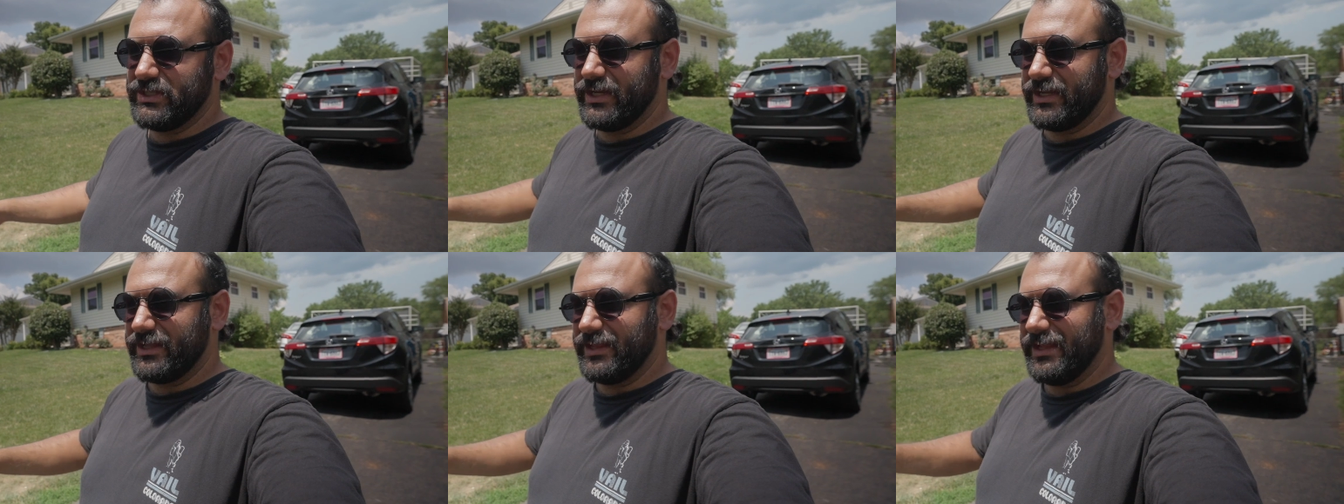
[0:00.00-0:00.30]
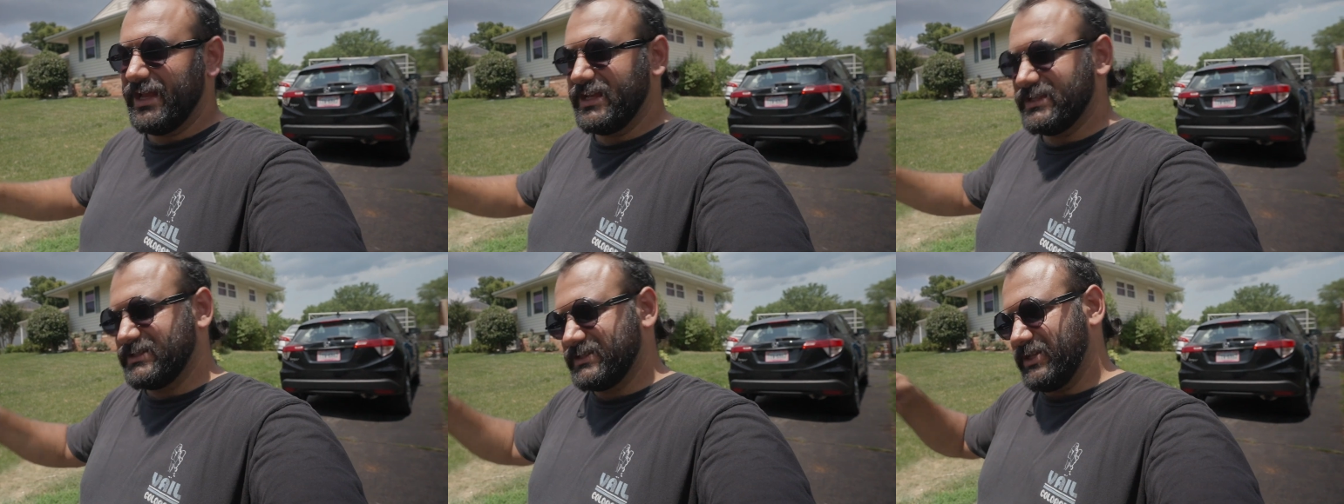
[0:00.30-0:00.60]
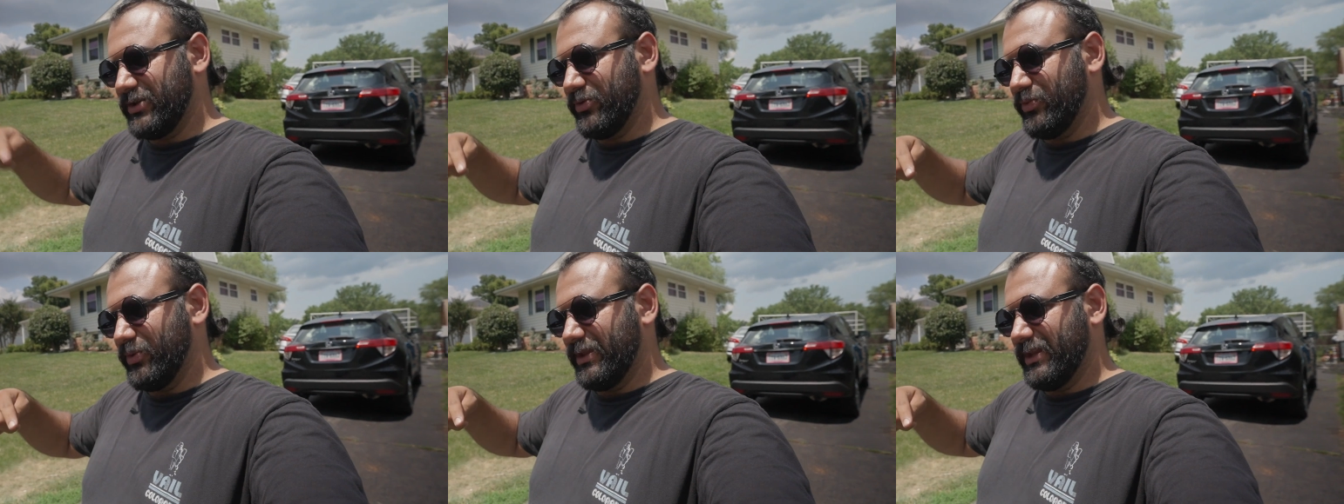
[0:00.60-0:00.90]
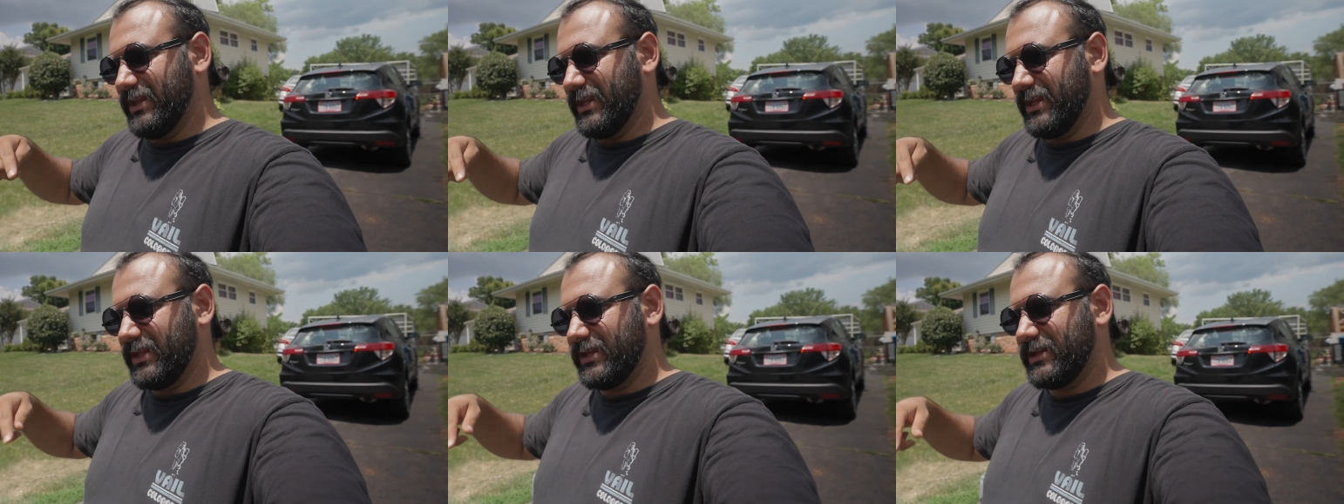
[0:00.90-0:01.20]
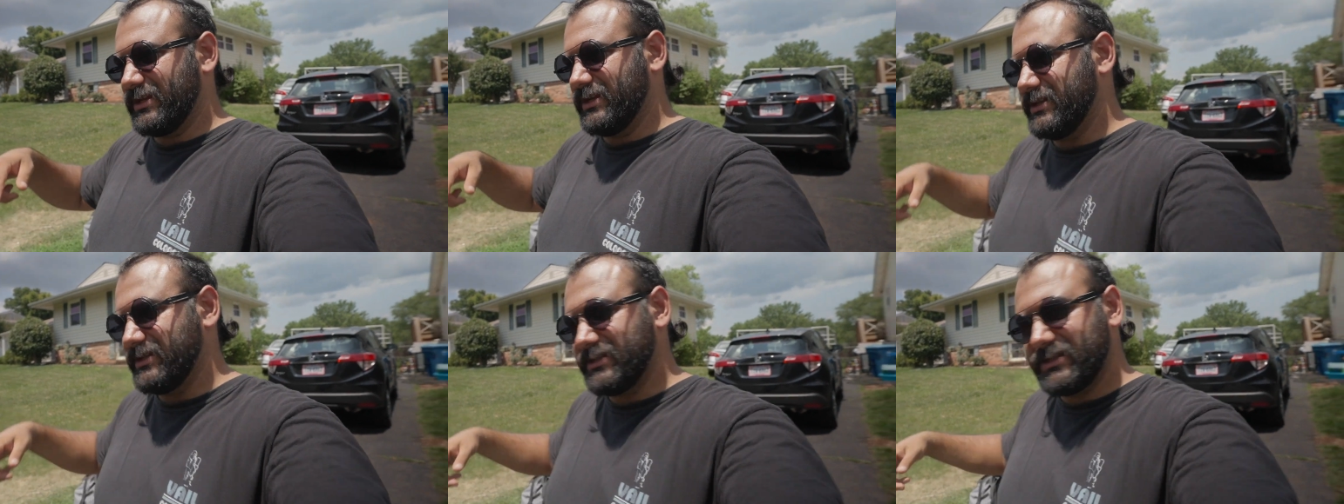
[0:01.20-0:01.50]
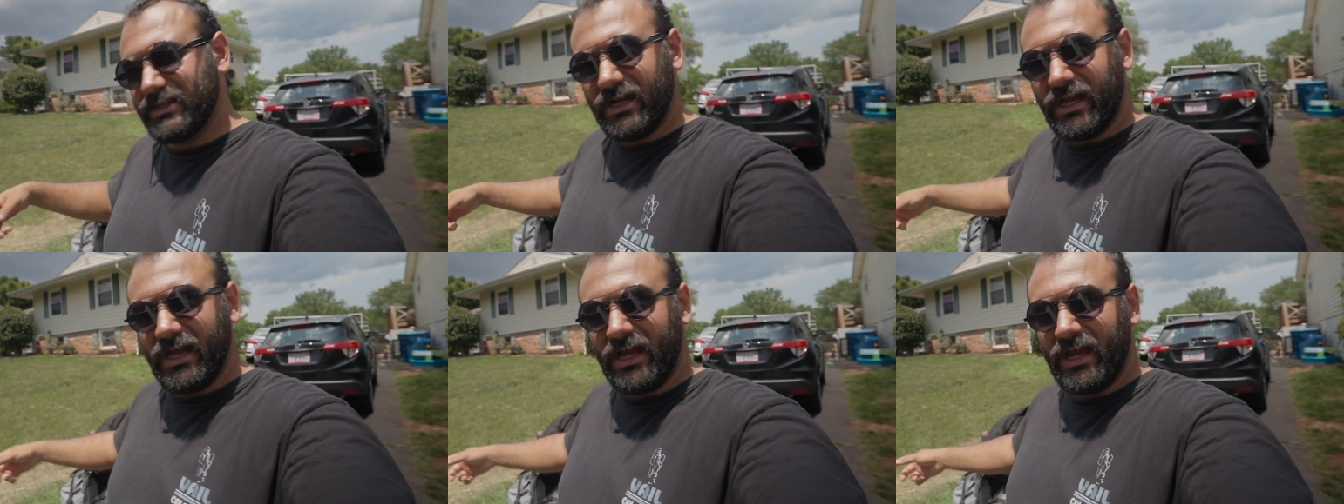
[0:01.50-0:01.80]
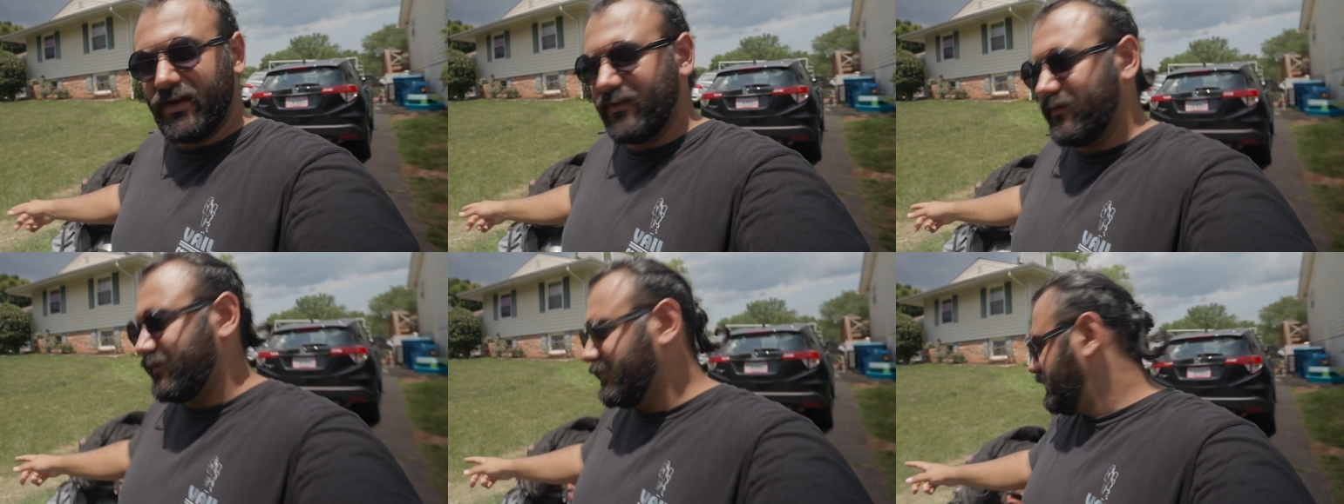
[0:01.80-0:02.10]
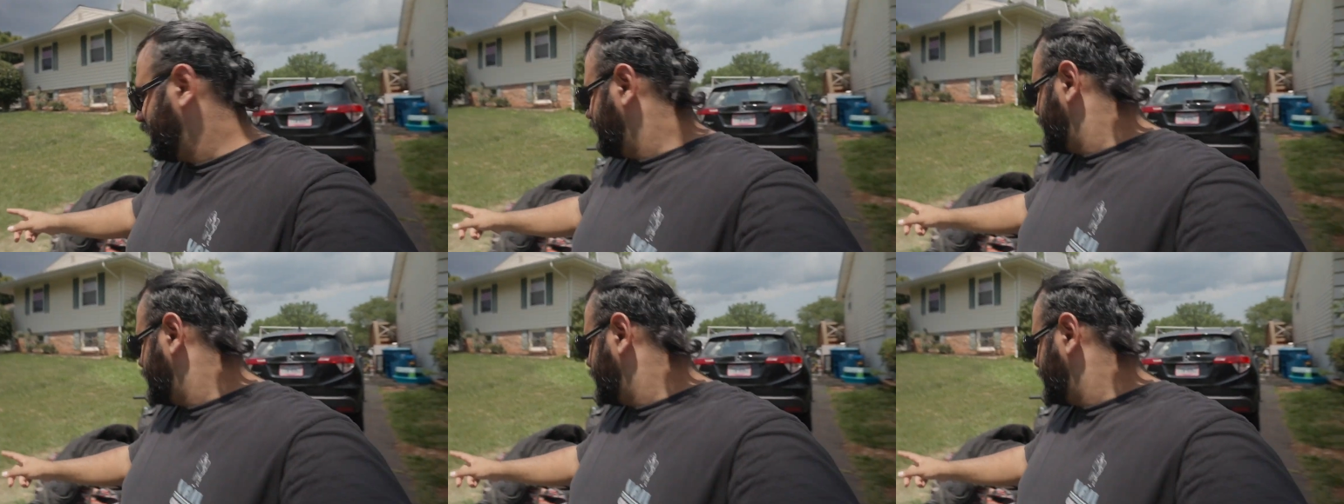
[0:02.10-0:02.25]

like last time we did it, because I have